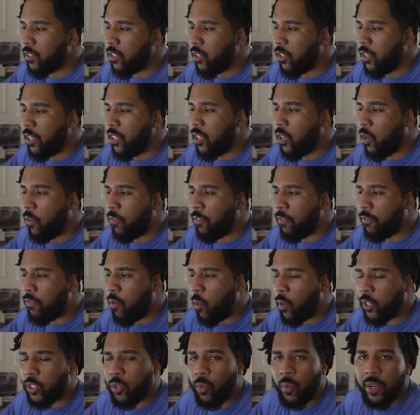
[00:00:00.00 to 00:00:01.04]
So you can go from
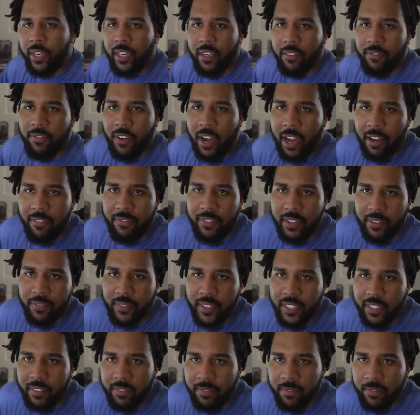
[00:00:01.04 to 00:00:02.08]
420 to
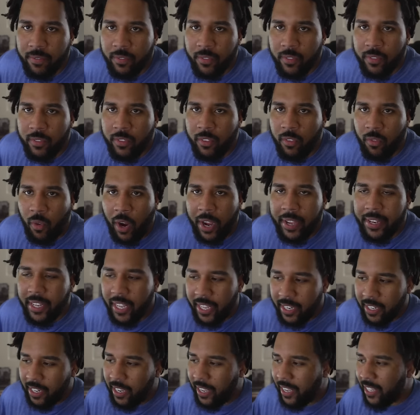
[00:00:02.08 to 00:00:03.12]
550, right,
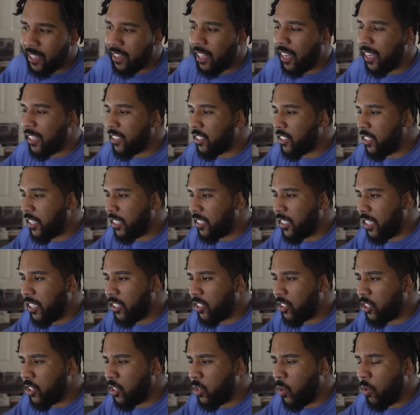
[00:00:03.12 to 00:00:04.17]
in an inline six
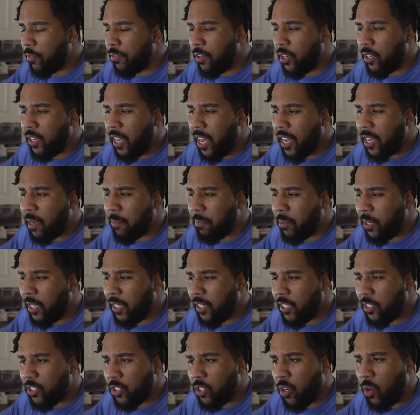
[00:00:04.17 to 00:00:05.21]
engine. So if you're not
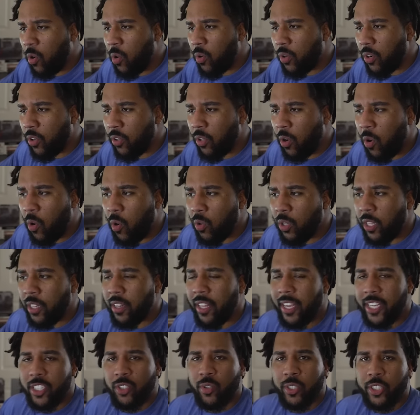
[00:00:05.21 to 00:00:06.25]
completely sold on the whole
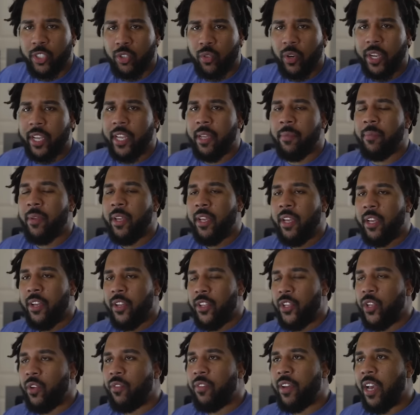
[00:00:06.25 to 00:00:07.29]
electric dream,
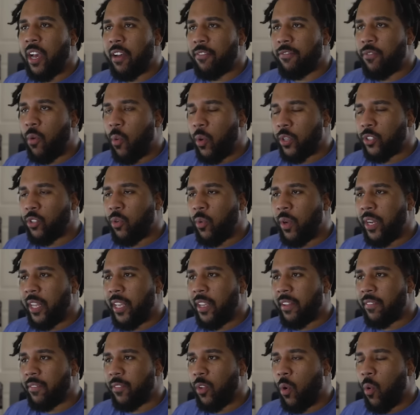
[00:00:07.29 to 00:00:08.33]
you've got
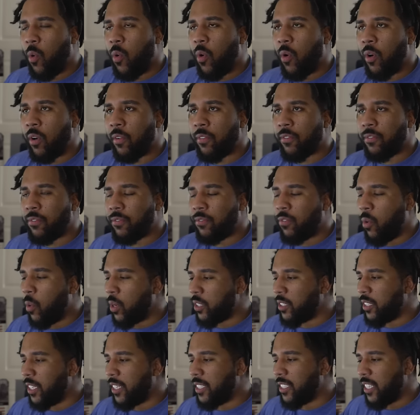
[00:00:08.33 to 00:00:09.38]
420 or
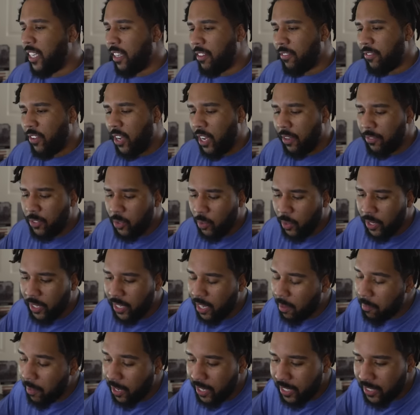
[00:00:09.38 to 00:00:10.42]
460 and 520.
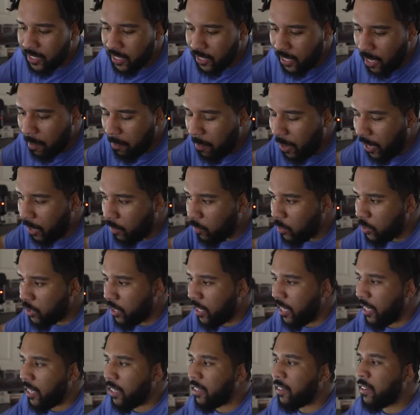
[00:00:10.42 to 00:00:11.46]
I might have said that backwards
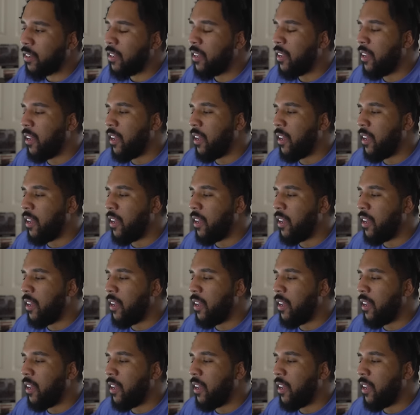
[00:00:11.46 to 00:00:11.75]
again.